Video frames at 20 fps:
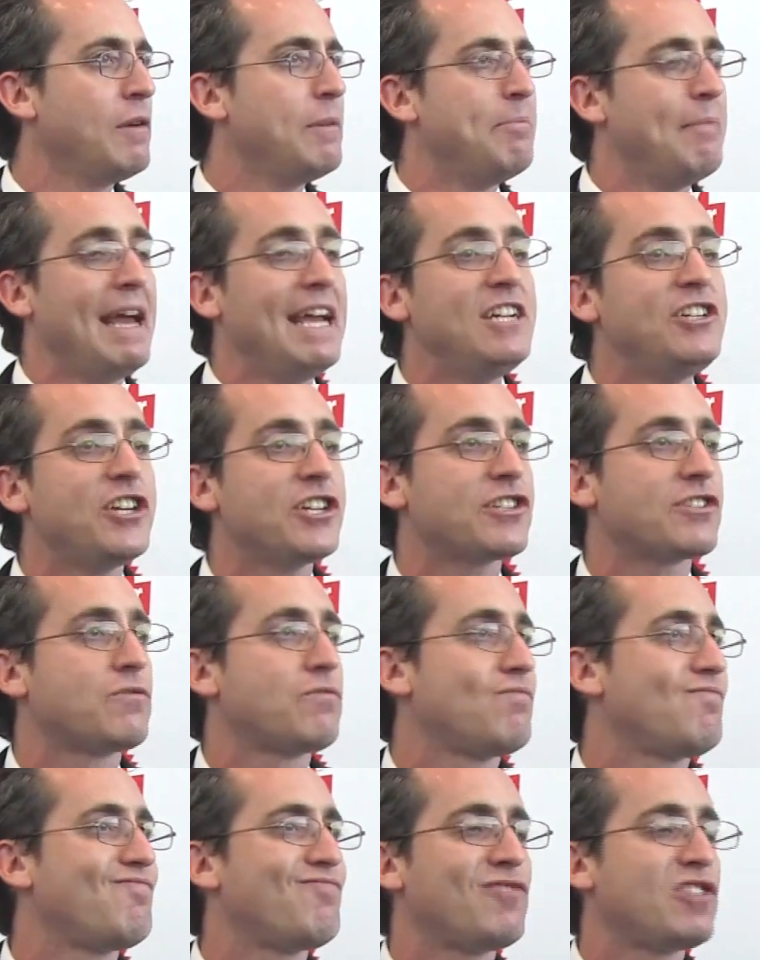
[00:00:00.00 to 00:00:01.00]
We may just
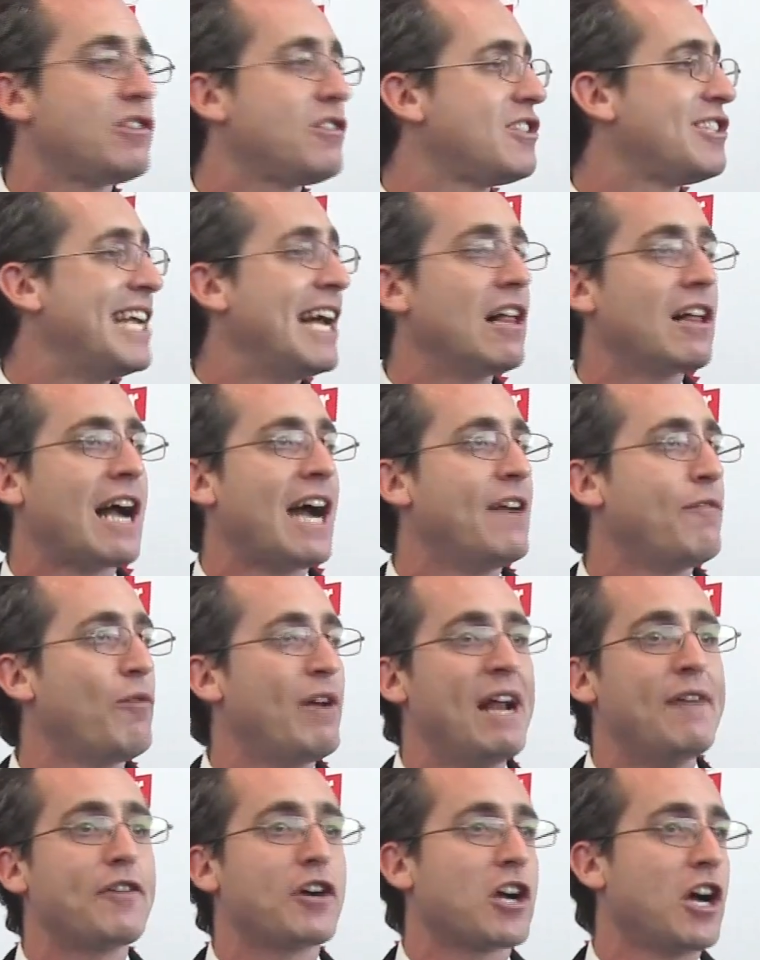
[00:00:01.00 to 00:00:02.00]
sell kind of
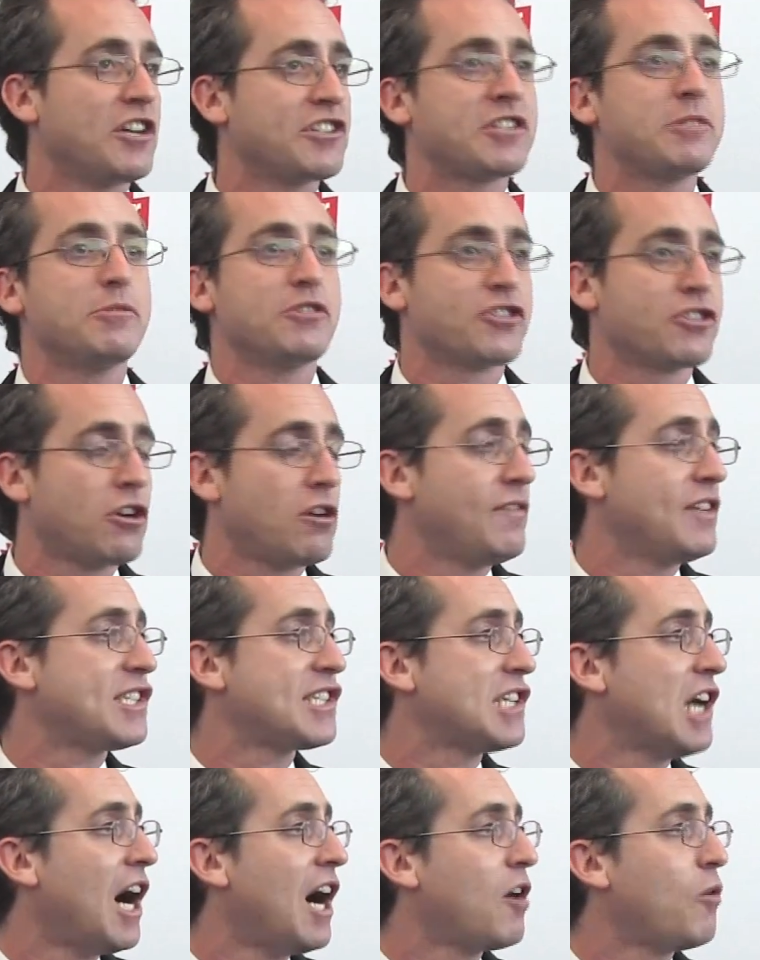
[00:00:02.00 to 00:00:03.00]
whatever customer service
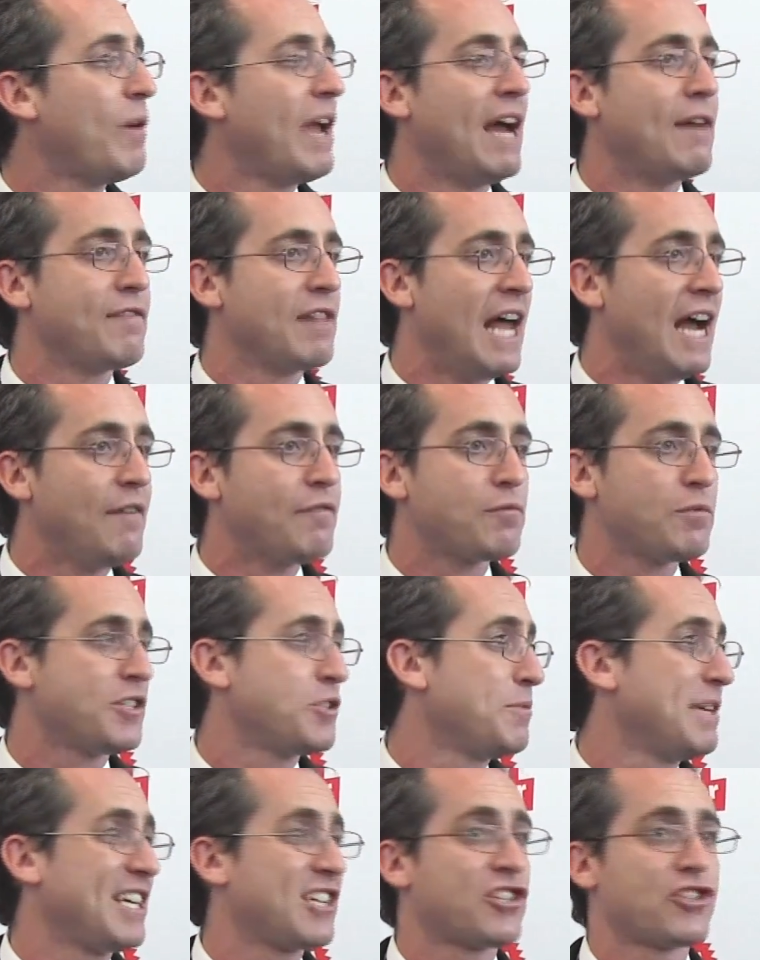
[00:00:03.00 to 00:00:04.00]
stock we have left,
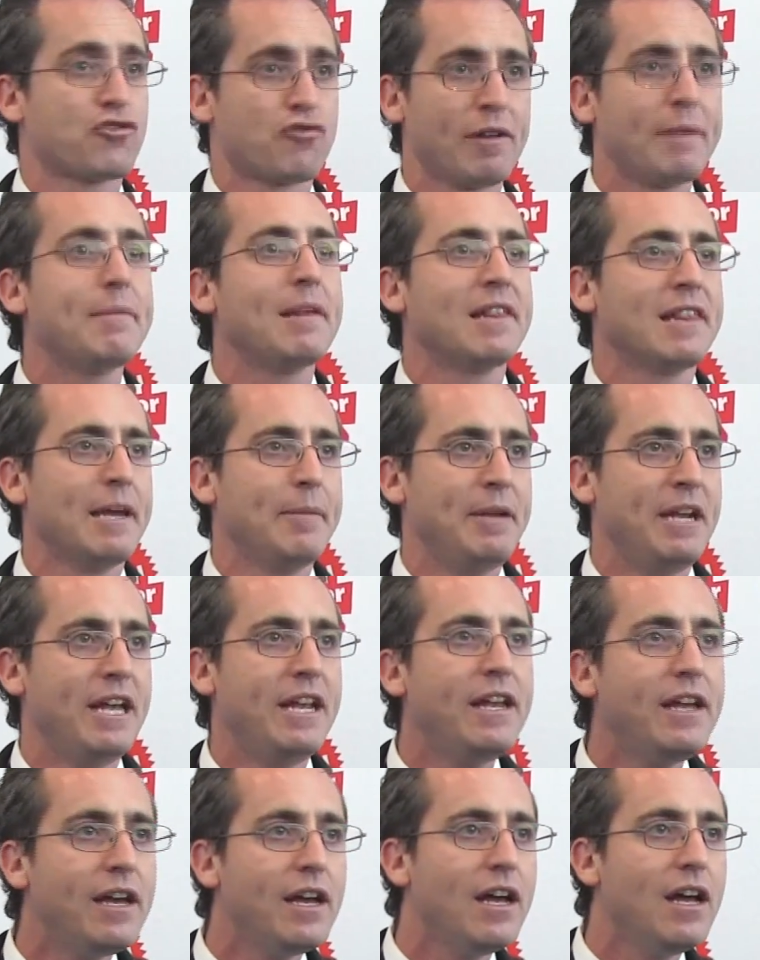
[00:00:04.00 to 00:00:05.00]
which will be extremely
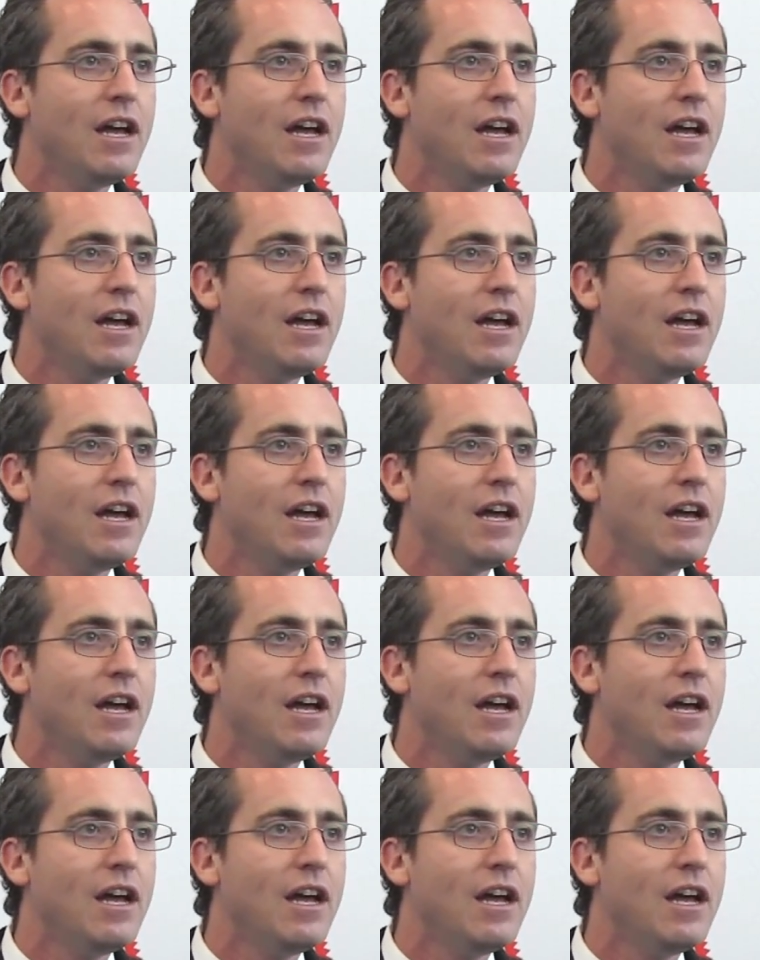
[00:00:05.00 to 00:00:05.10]
limited.